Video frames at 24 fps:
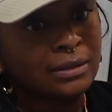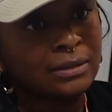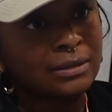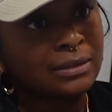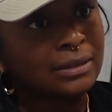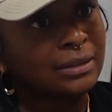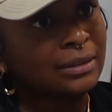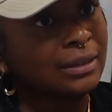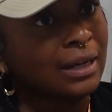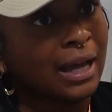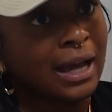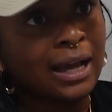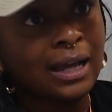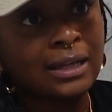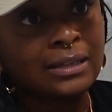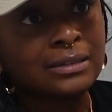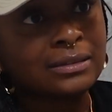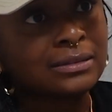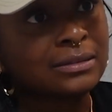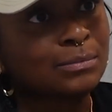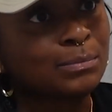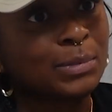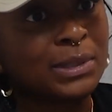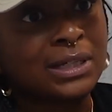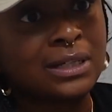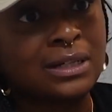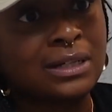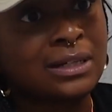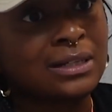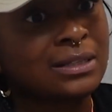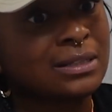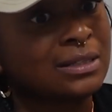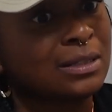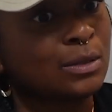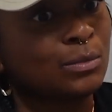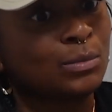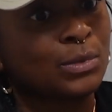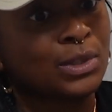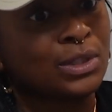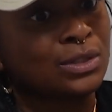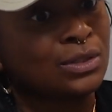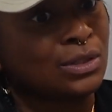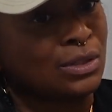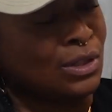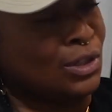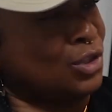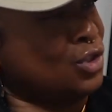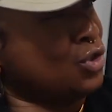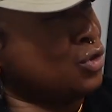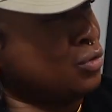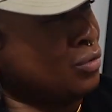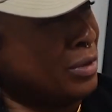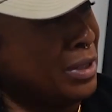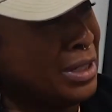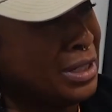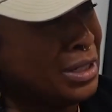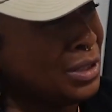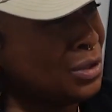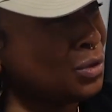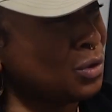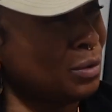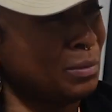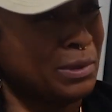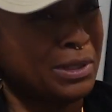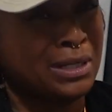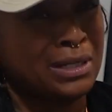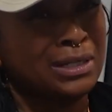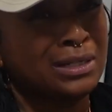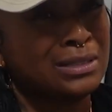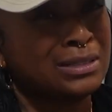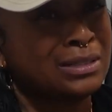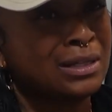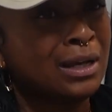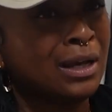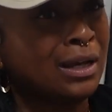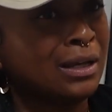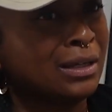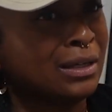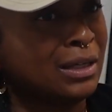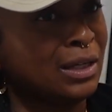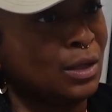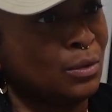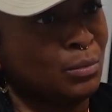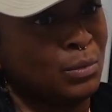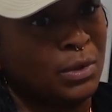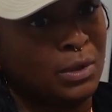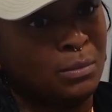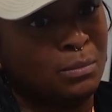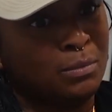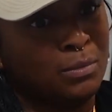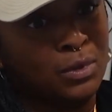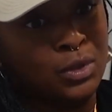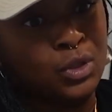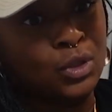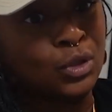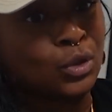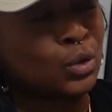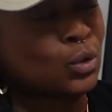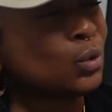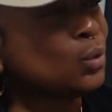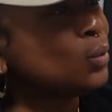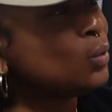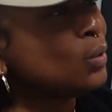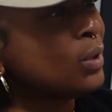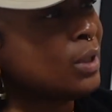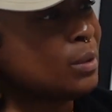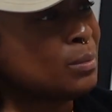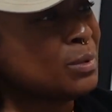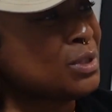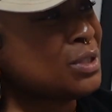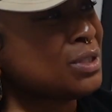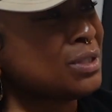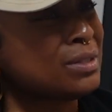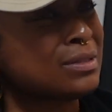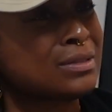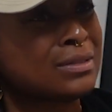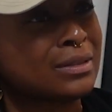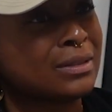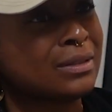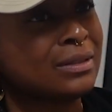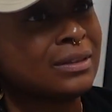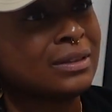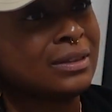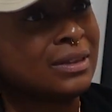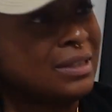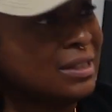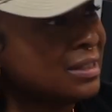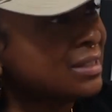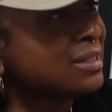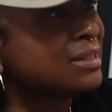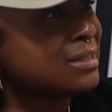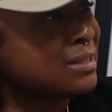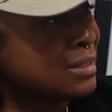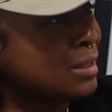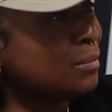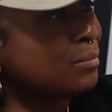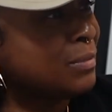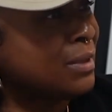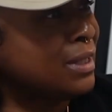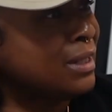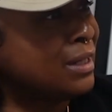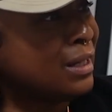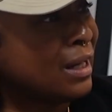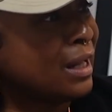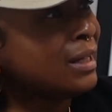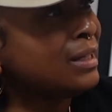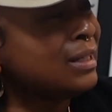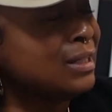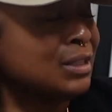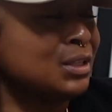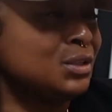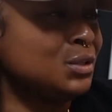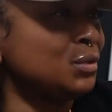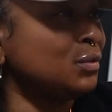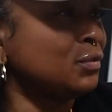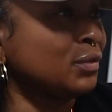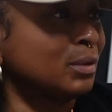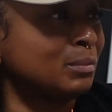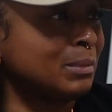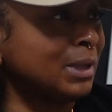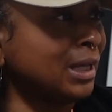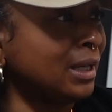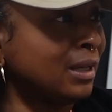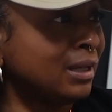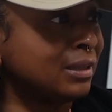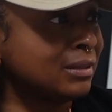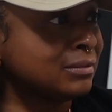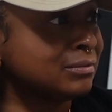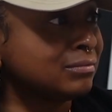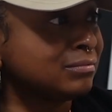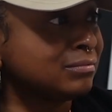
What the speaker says: not because it was a trend or because it would look cool. It was just, this is something that I need to do for me.